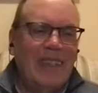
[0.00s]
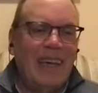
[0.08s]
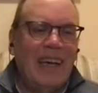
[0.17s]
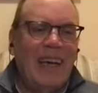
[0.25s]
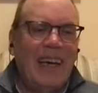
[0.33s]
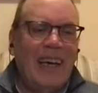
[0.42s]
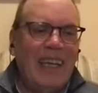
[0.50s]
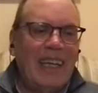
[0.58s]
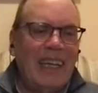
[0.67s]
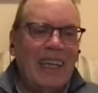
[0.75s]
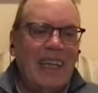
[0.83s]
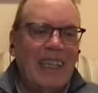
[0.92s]

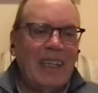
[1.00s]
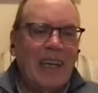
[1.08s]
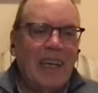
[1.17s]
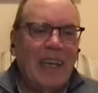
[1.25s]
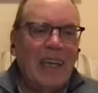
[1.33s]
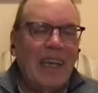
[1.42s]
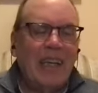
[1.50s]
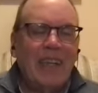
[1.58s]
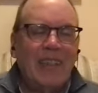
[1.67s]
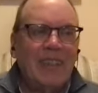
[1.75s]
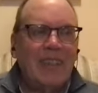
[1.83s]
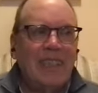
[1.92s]
hey and
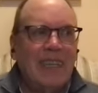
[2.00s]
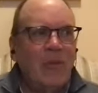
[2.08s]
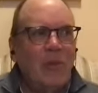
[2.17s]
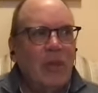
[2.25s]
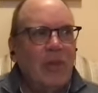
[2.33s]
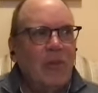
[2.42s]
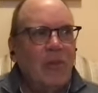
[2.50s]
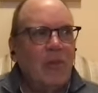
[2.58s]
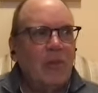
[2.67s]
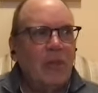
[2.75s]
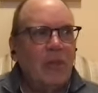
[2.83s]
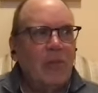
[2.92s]
it's again we're, we're
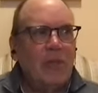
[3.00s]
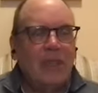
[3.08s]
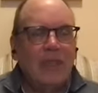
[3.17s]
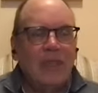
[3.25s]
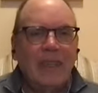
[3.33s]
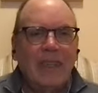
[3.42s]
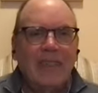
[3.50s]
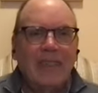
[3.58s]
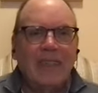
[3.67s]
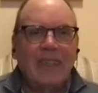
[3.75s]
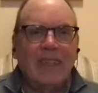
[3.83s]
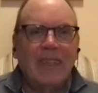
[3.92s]
very
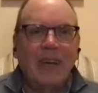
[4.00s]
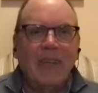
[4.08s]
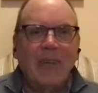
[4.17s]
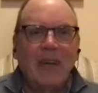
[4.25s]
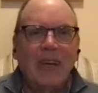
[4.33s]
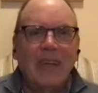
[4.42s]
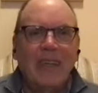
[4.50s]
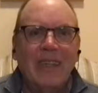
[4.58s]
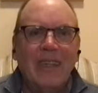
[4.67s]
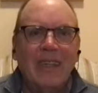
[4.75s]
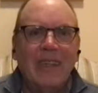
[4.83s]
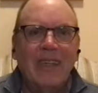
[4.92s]
materialistic in that way
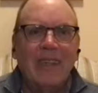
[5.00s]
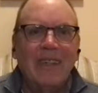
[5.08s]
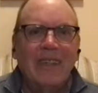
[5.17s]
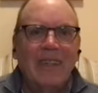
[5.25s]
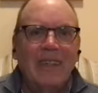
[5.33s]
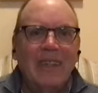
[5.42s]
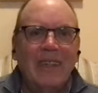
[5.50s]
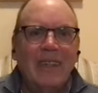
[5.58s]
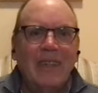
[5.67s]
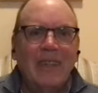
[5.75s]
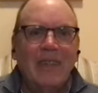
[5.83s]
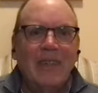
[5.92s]
you know
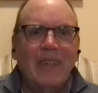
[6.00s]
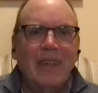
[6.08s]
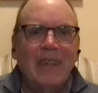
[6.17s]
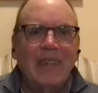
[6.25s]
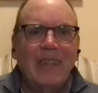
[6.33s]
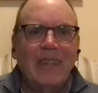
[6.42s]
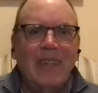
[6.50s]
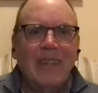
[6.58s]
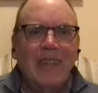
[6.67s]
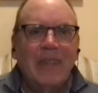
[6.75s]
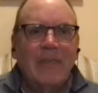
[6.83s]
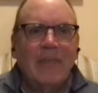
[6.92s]
trying to it's like
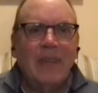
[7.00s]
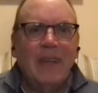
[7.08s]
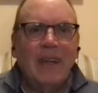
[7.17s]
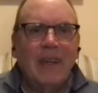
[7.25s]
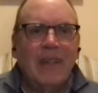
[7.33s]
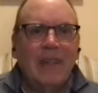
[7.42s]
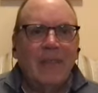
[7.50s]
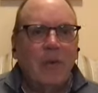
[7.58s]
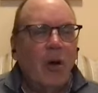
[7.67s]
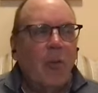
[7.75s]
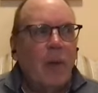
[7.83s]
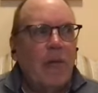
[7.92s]
uh,
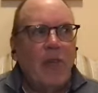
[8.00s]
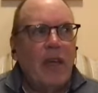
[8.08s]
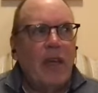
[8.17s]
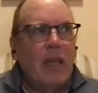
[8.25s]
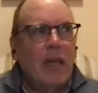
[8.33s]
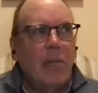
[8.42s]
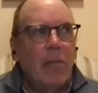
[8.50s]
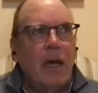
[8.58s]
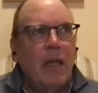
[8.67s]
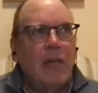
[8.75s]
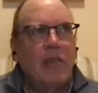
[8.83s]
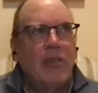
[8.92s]
oh my fa- my
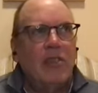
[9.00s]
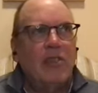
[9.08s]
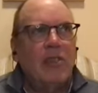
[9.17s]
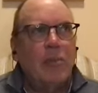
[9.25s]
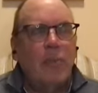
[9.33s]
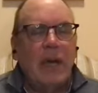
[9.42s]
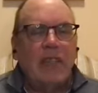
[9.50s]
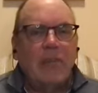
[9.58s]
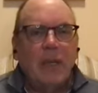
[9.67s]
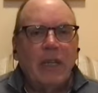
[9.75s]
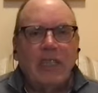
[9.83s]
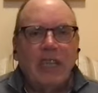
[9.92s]
this is the best
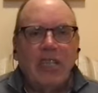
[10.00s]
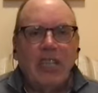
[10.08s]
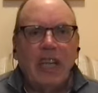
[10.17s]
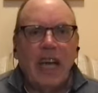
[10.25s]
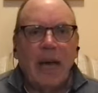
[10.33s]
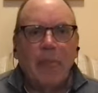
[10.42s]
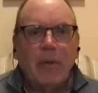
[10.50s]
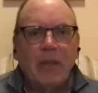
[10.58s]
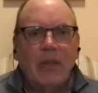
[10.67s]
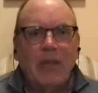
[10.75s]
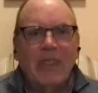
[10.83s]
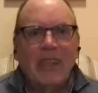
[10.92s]
meditation app
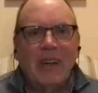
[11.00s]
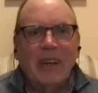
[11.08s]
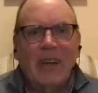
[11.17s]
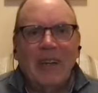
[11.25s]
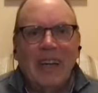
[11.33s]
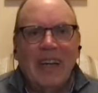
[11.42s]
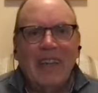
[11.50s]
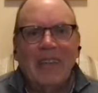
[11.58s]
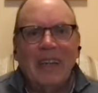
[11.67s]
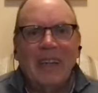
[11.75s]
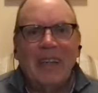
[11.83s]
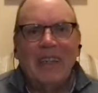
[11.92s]
you know
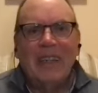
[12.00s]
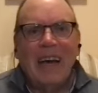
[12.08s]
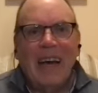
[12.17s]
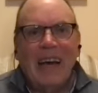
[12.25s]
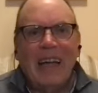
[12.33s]
uh,